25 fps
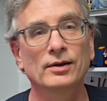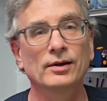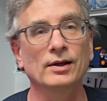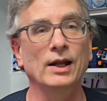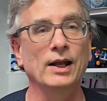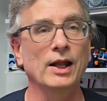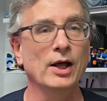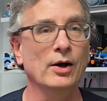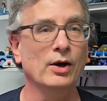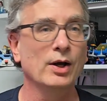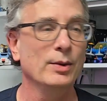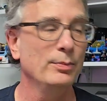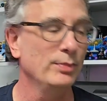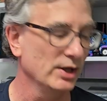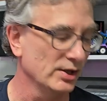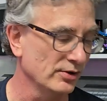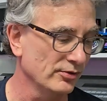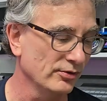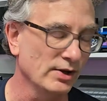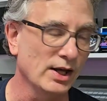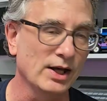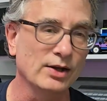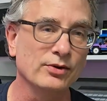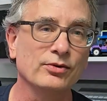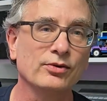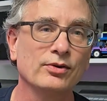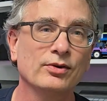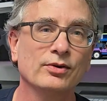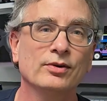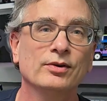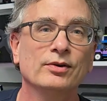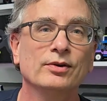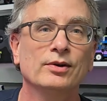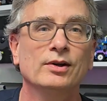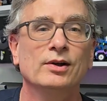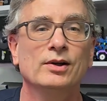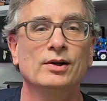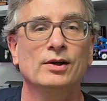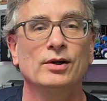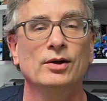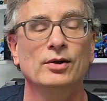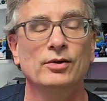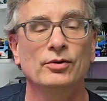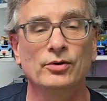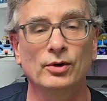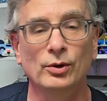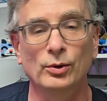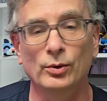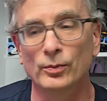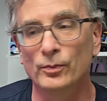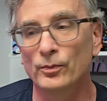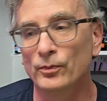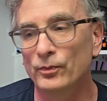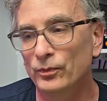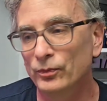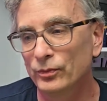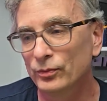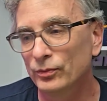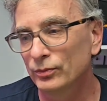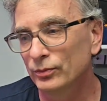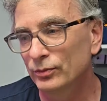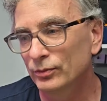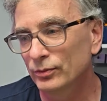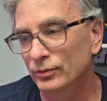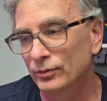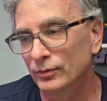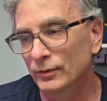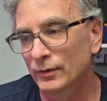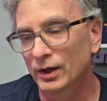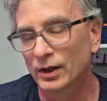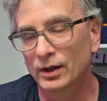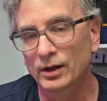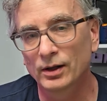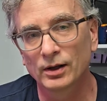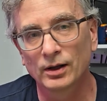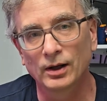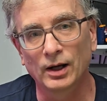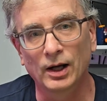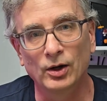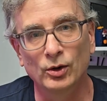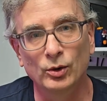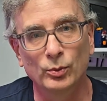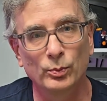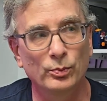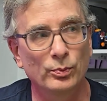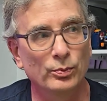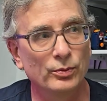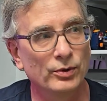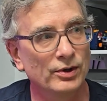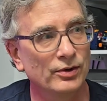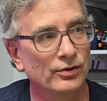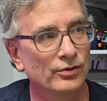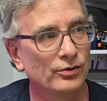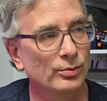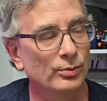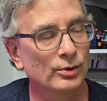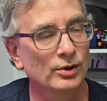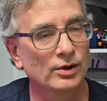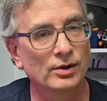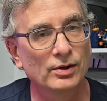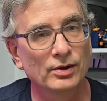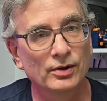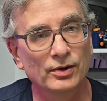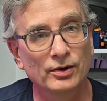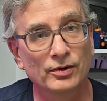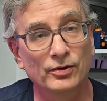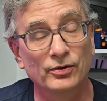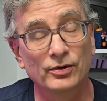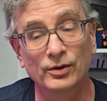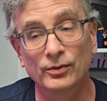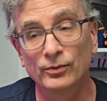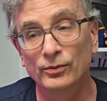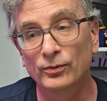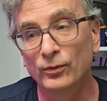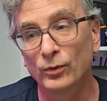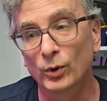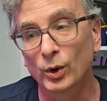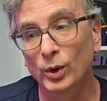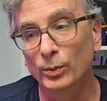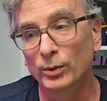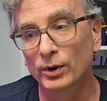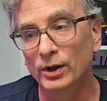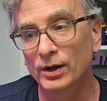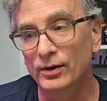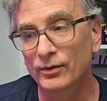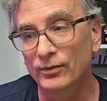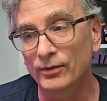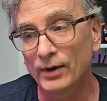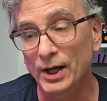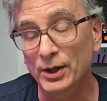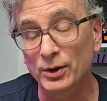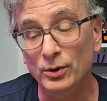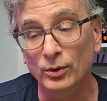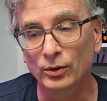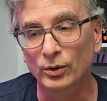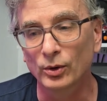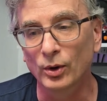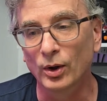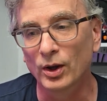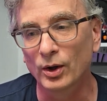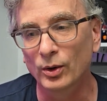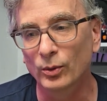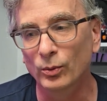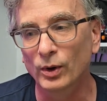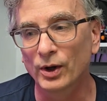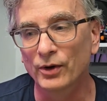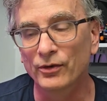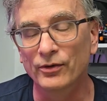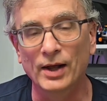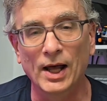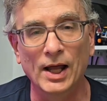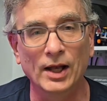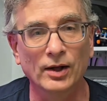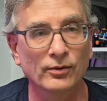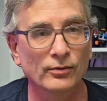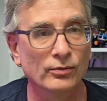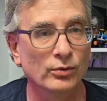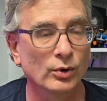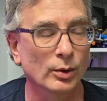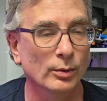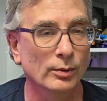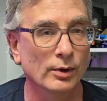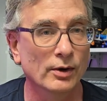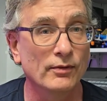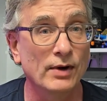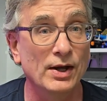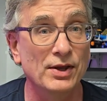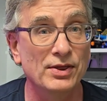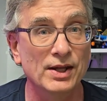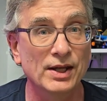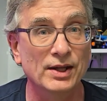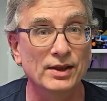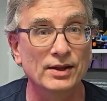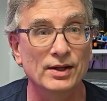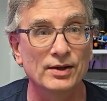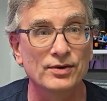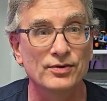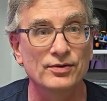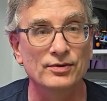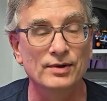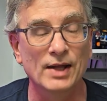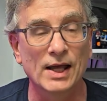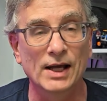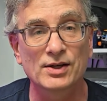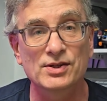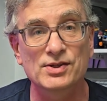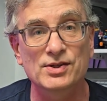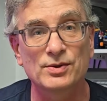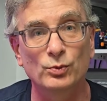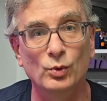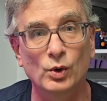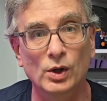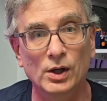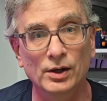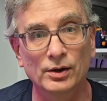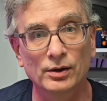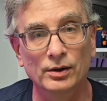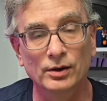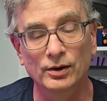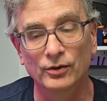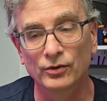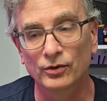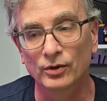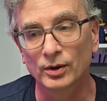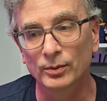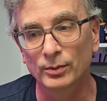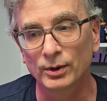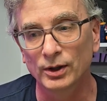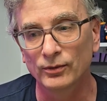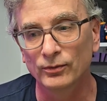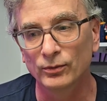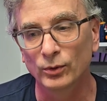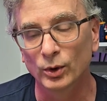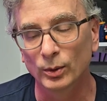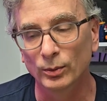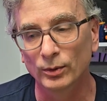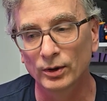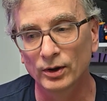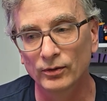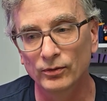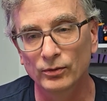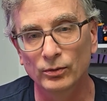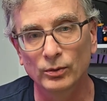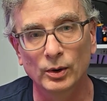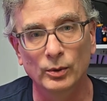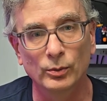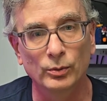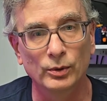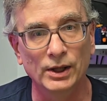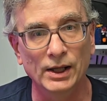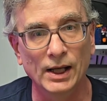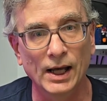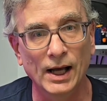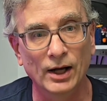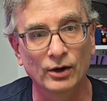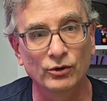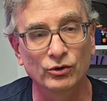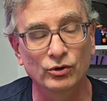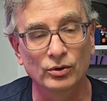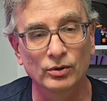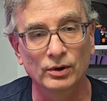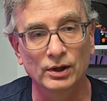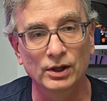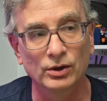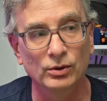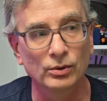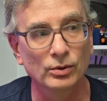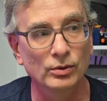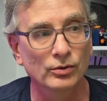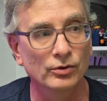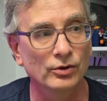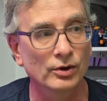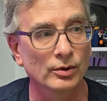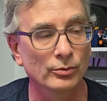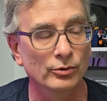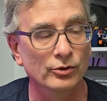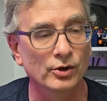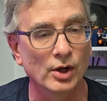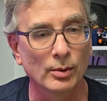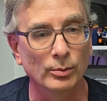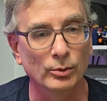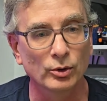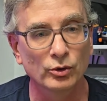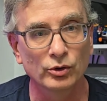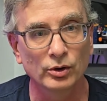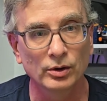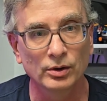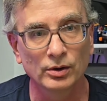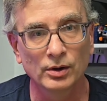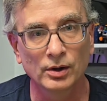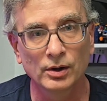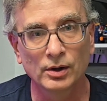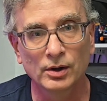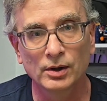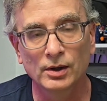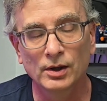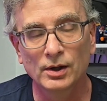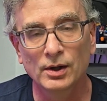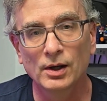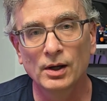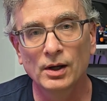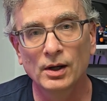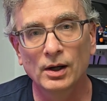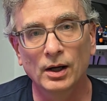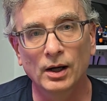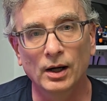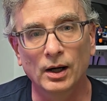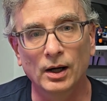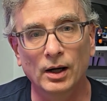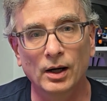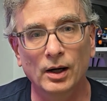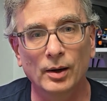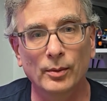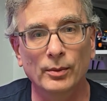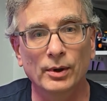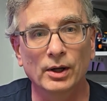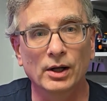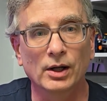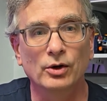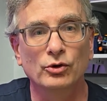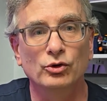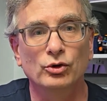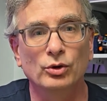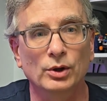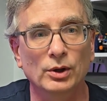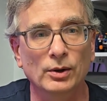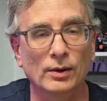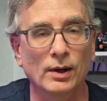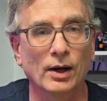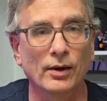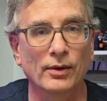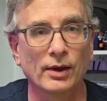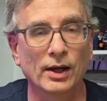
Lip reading: and how I pick sets. So I hope this was informative. I don't know that it was that informative. I think the next one is going to be informative when we actually do some stop motion, and I show you how